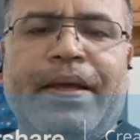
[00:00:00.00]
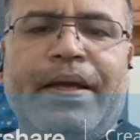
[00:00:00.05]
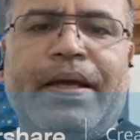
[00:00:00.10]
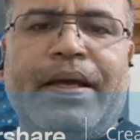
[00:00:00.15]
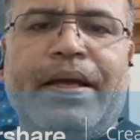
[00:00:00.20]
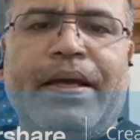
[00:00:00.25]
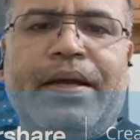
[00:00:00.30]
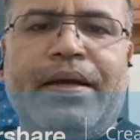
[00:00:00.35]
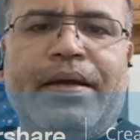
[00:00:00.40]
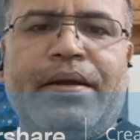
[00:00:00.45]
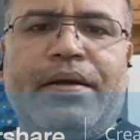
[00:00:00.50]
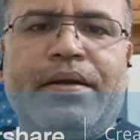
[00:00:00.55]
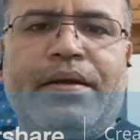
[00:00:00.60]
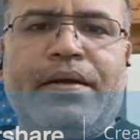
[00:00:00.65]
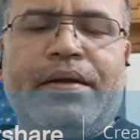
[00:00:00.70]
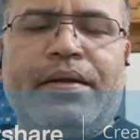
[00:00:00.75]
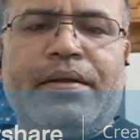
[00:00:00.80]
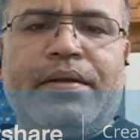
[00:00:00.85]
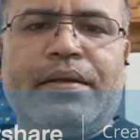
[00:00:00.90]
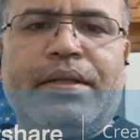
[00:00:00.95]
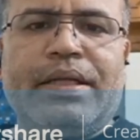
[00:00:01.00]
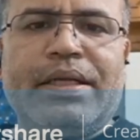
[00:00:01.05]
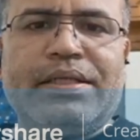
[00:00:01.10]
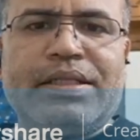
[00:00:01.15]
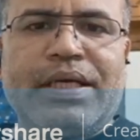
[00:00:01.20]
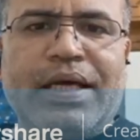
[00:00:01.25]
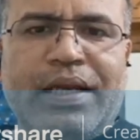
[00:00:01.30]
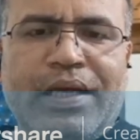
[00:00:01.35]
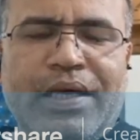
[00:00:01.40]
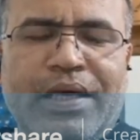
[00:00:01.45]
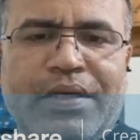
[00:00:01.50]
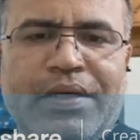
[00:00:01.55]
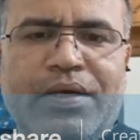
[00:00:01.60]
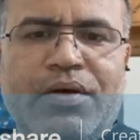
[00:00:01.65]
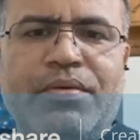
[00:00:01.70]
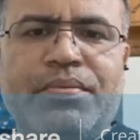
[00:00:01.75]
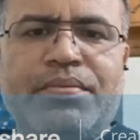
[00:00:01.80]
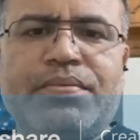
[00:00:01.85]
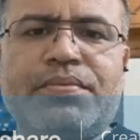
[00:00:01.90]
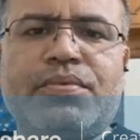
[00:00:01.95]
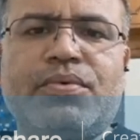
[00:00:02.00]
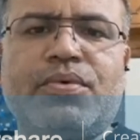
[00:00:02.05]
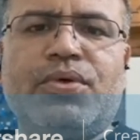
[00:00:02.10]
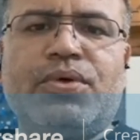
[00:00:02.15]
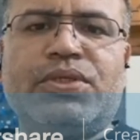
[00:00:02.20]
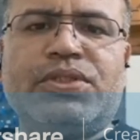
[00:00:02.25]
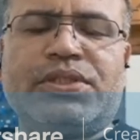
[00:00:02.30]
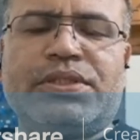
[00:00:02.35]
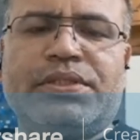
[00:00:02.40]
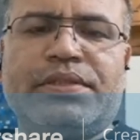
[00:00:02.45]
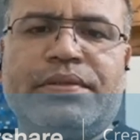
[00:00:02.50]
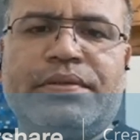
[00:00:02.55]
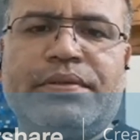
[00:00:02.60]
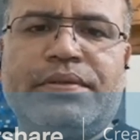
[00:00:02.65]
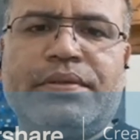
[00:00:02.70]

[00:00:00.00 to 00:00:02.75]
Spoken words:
and there is a hierarchy of courts.